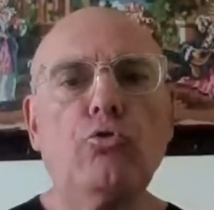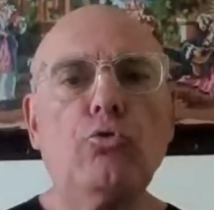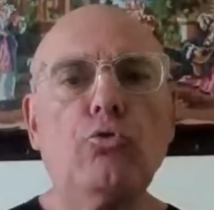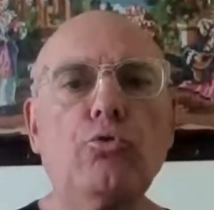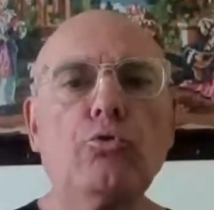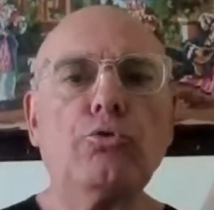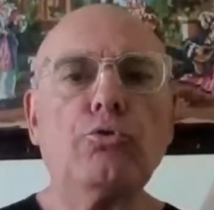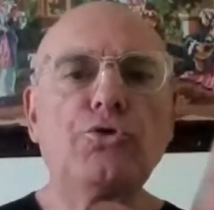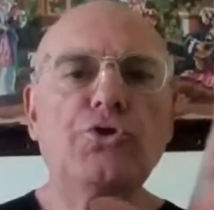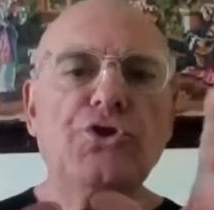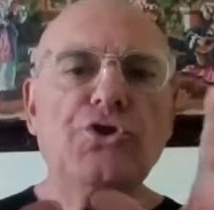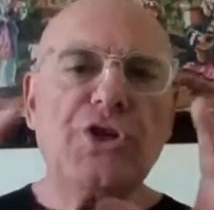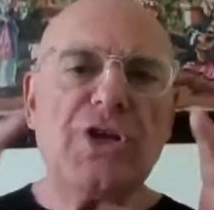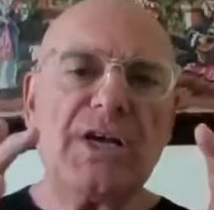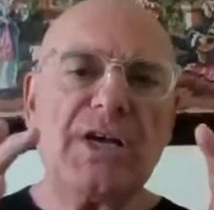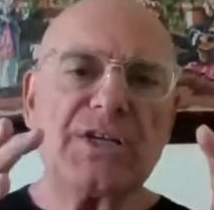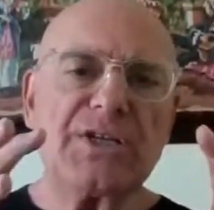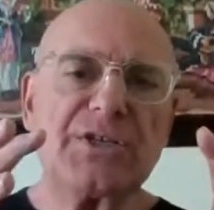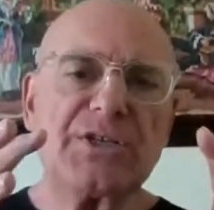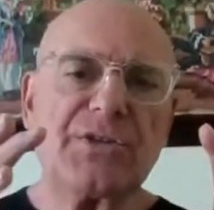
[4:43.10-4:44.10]
to
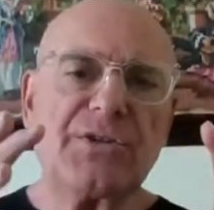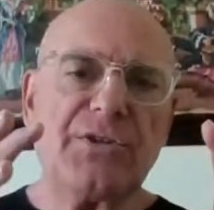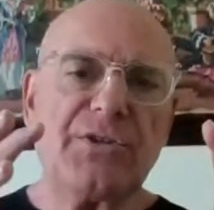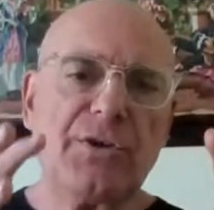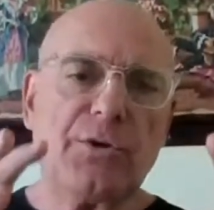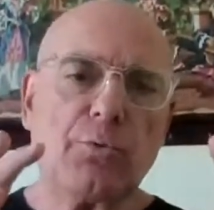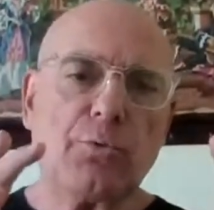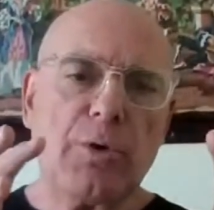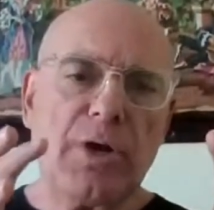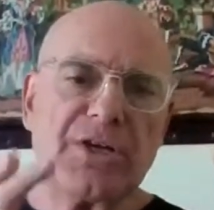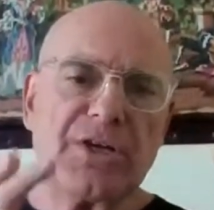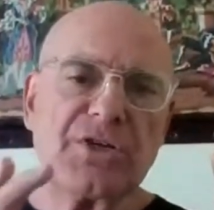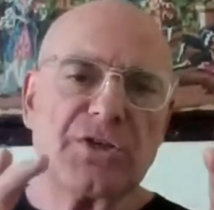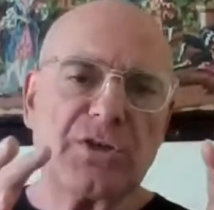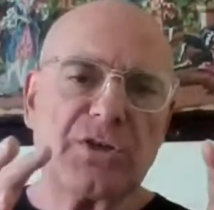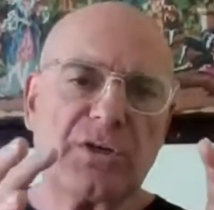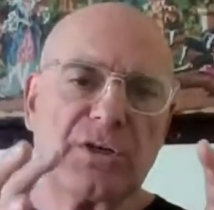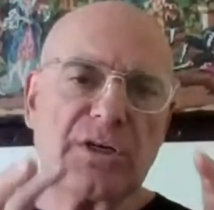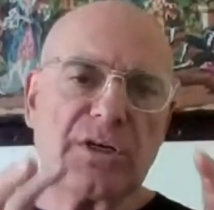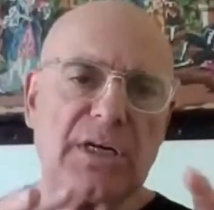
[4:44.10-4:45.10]
just the
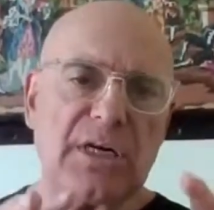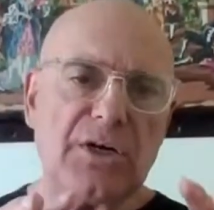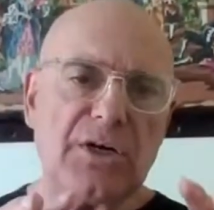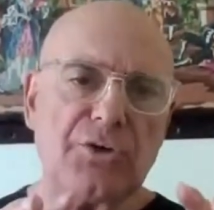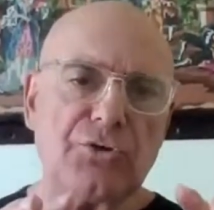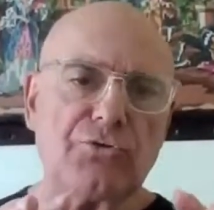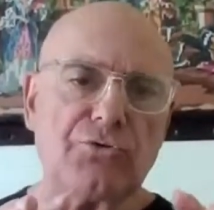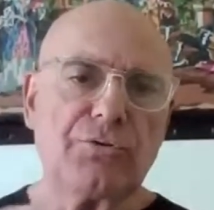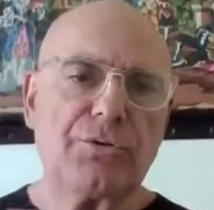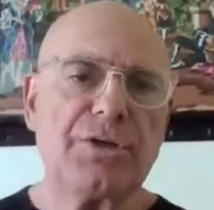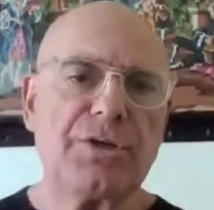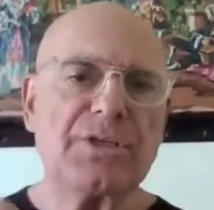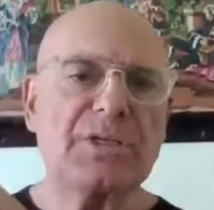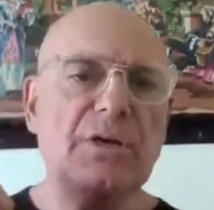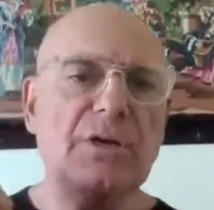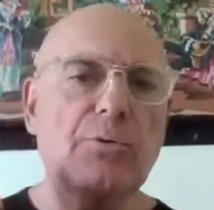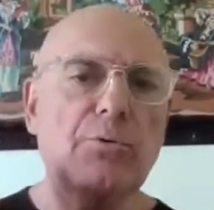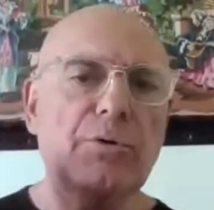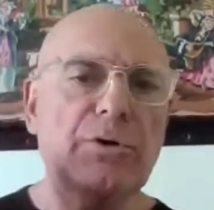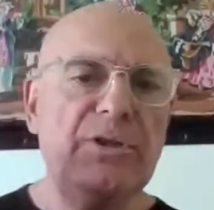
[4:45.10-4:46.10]
Western
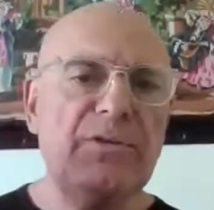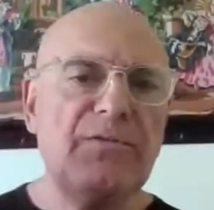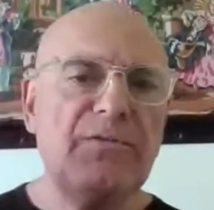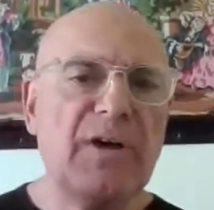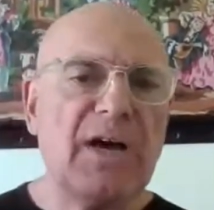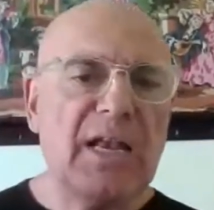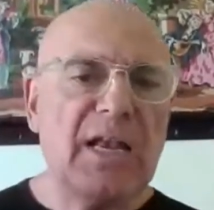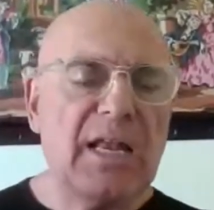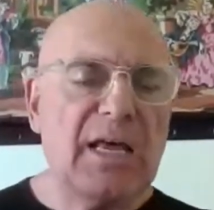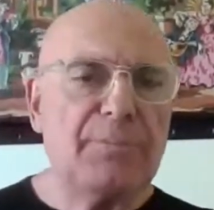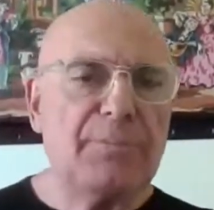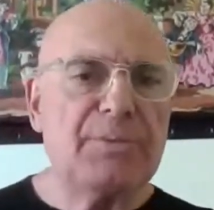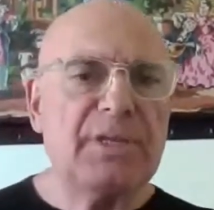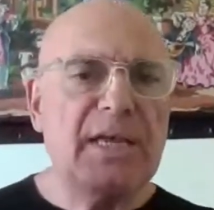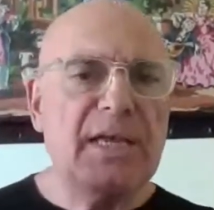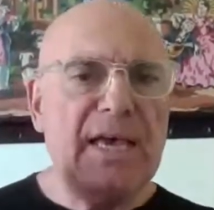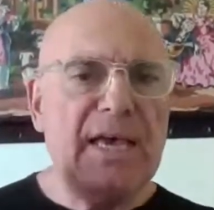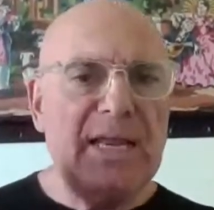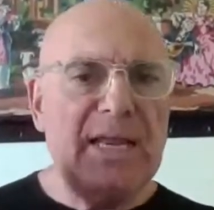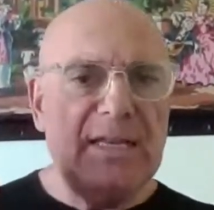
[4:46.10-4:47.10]
countries that were
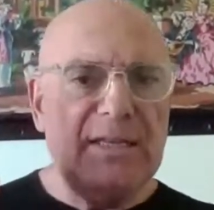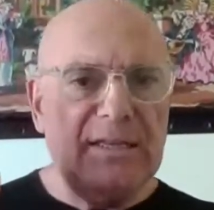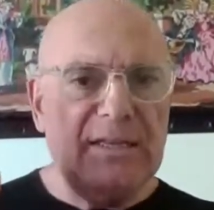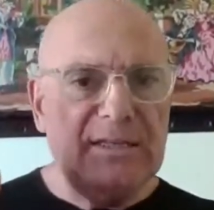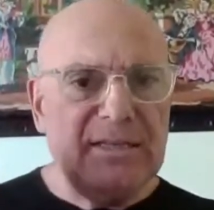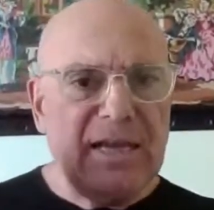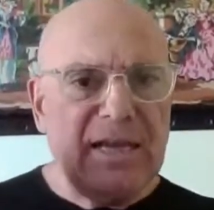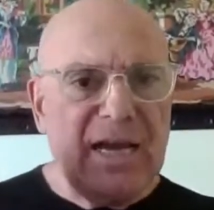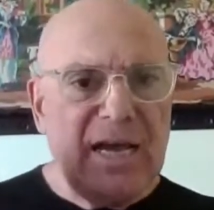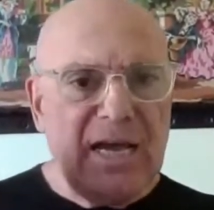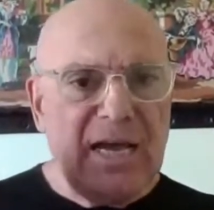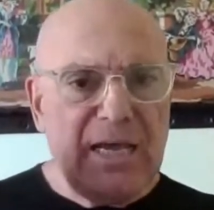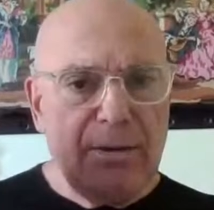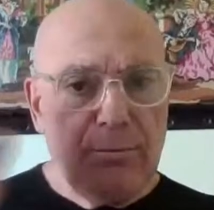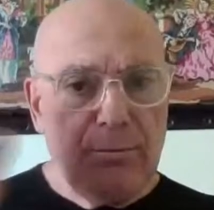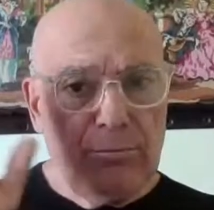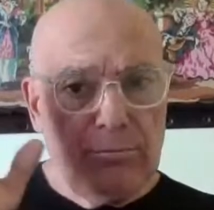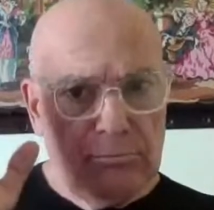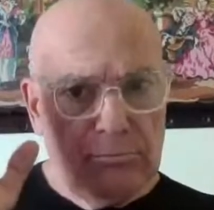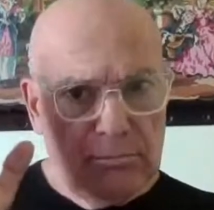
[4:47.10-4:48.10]
developed, and at the
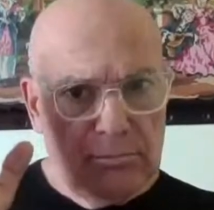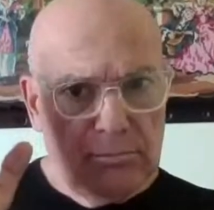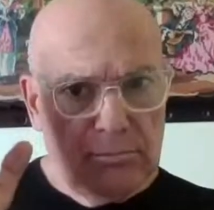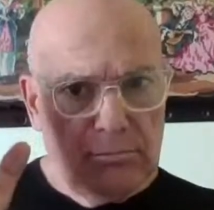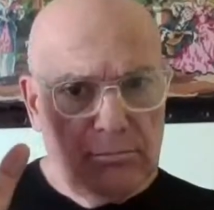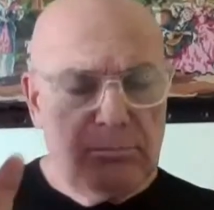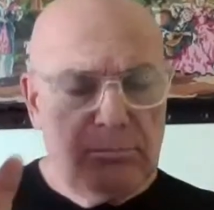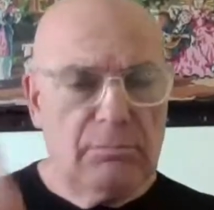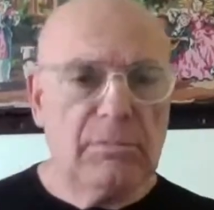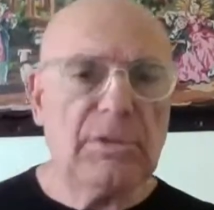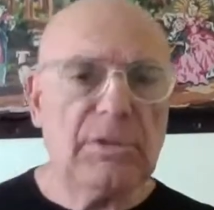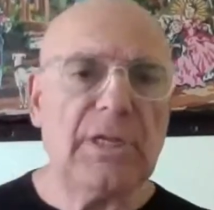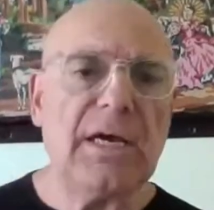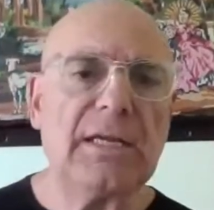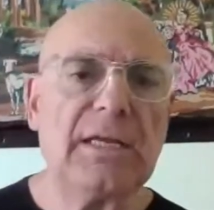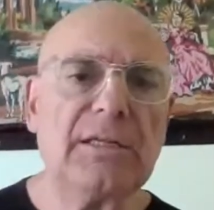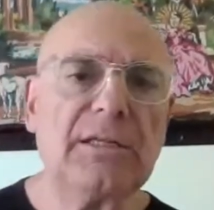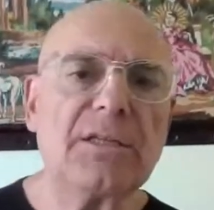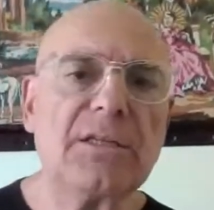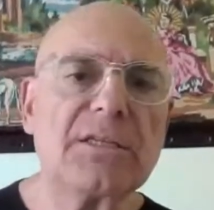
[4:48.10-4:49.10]
time,
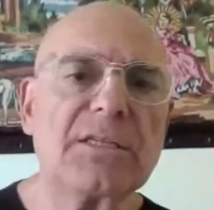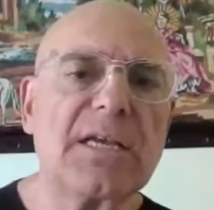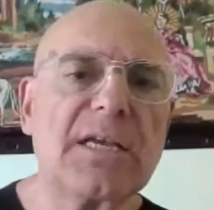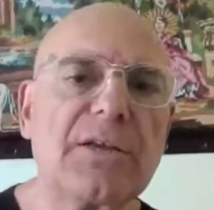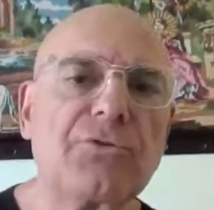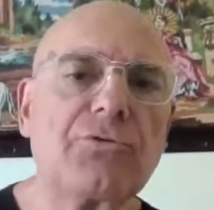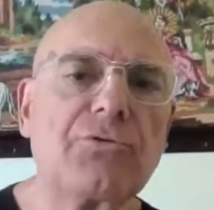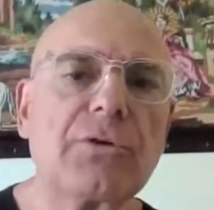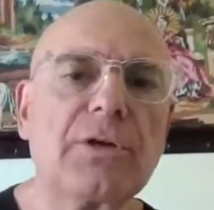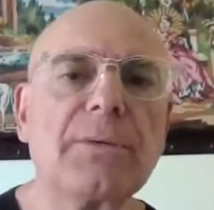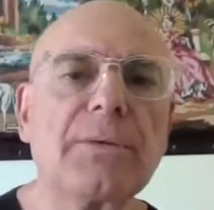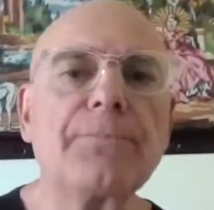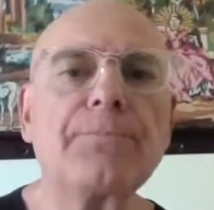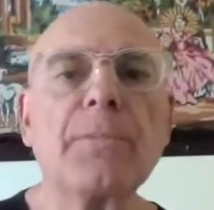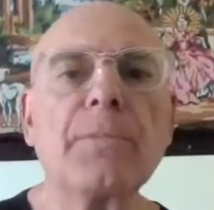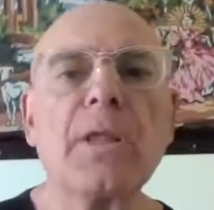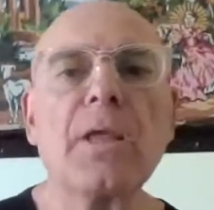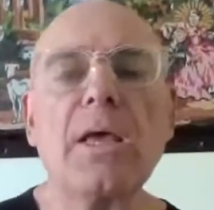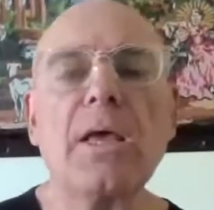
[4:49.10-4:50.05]
19th century,